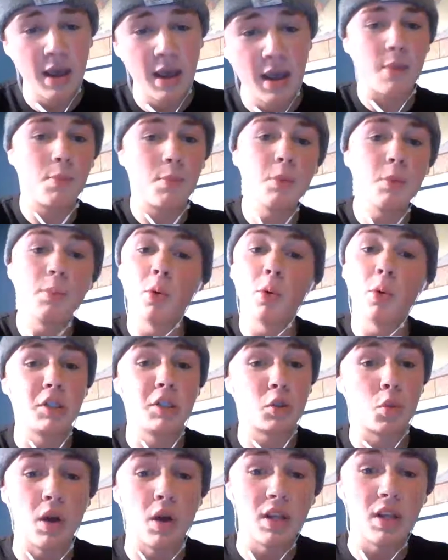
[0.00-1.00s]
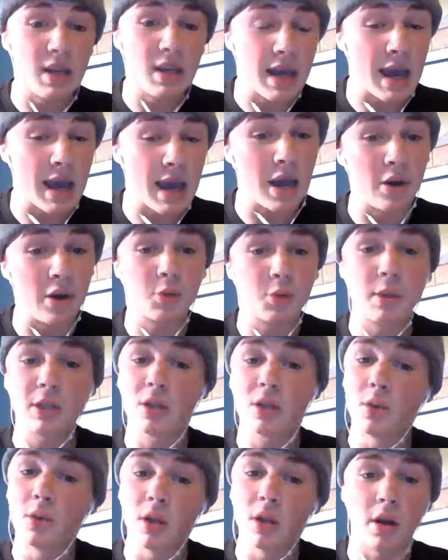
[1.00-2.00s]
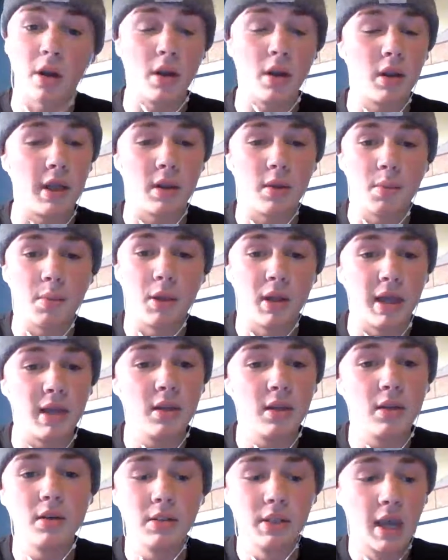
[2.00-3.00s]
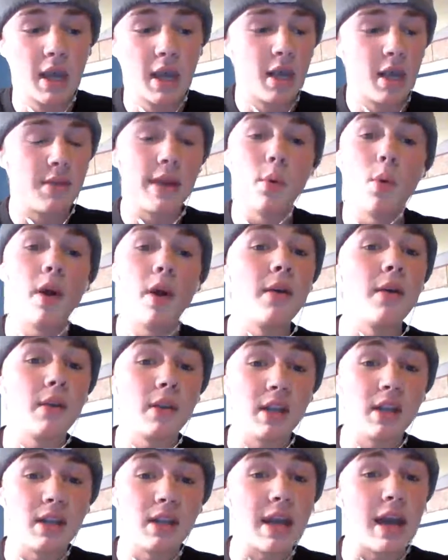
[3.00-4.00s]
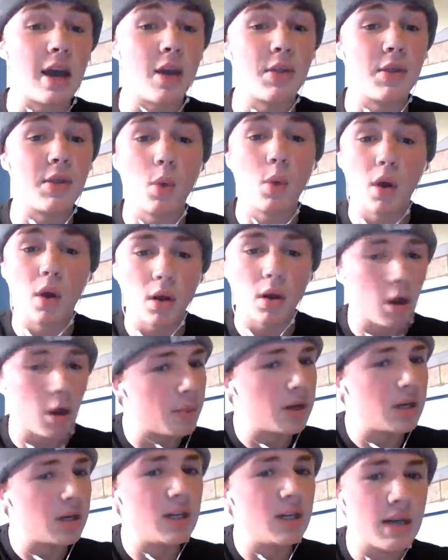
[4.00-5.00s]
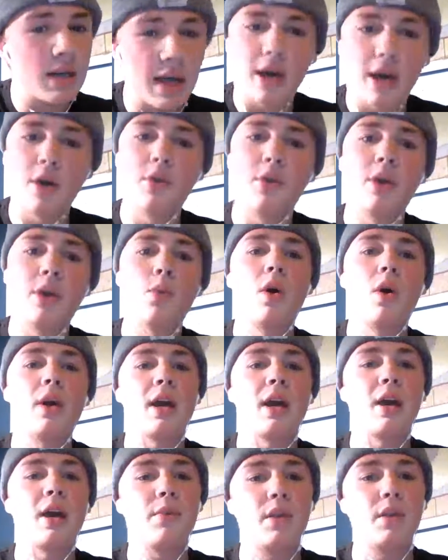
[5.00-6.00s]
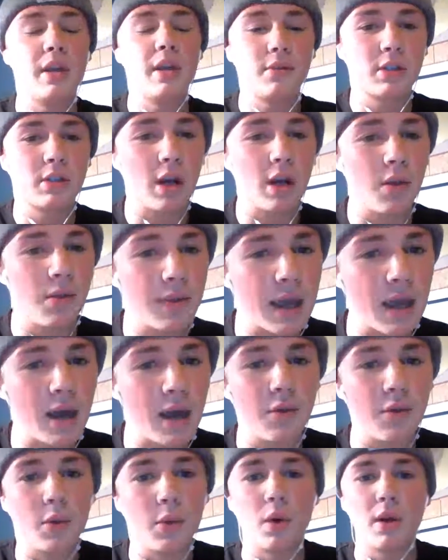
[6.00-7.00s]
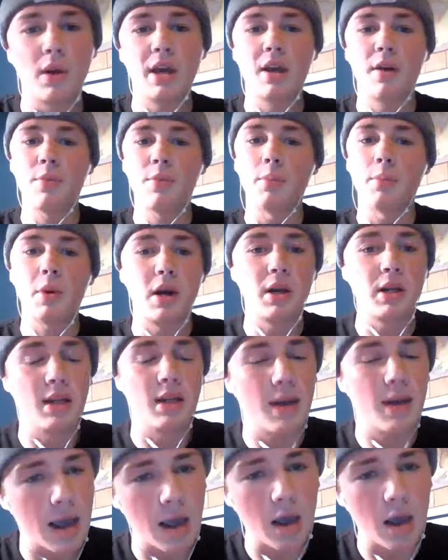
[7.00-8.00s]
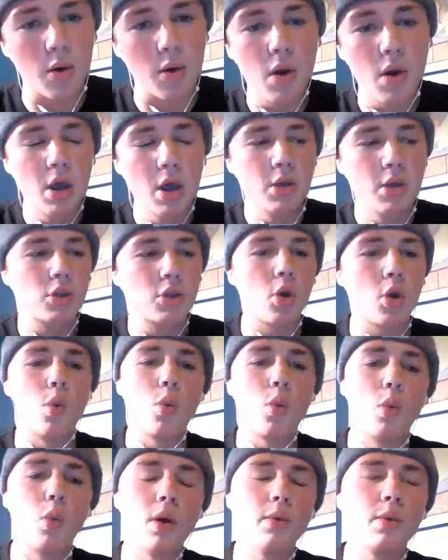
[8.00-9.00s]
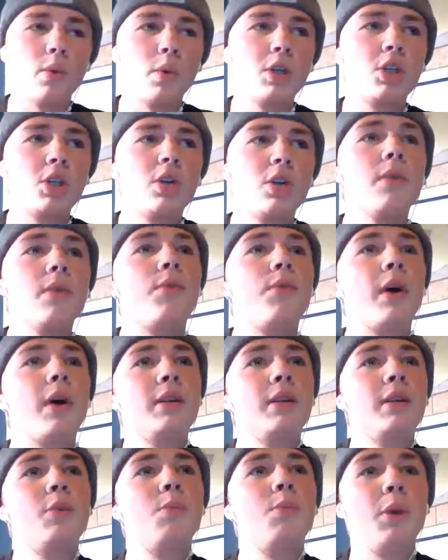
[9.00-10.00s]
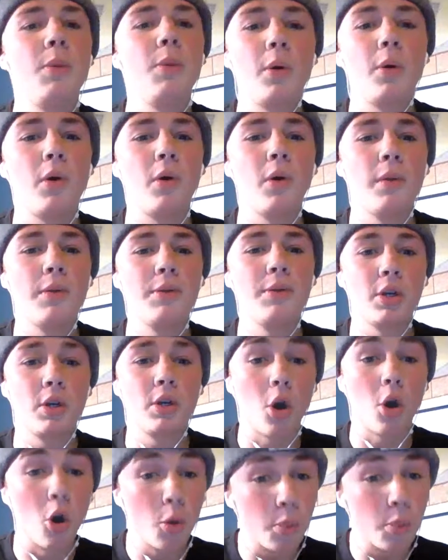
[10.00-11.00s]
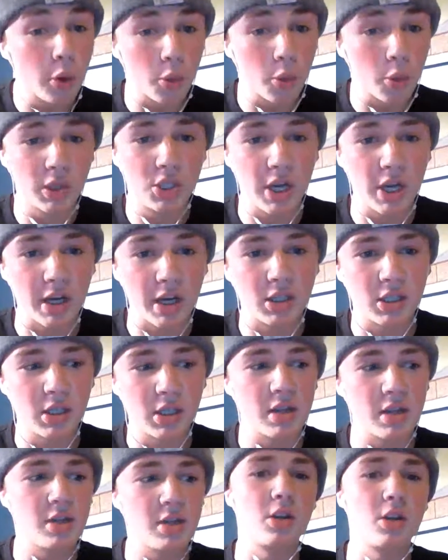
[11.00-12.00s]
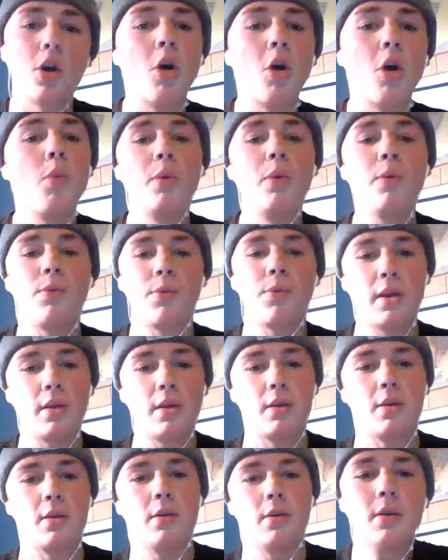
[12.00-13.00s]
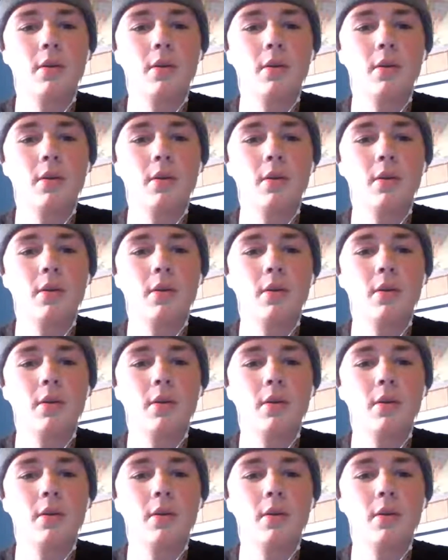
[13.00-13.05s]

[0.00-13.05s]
And people would just want it now, especially with our, like, millennials. They want everything now. They want a lot of money now. They want to have the lifestyle now. They want to have the body now. So what's your advice to people to cope with rejection and to cope with failure?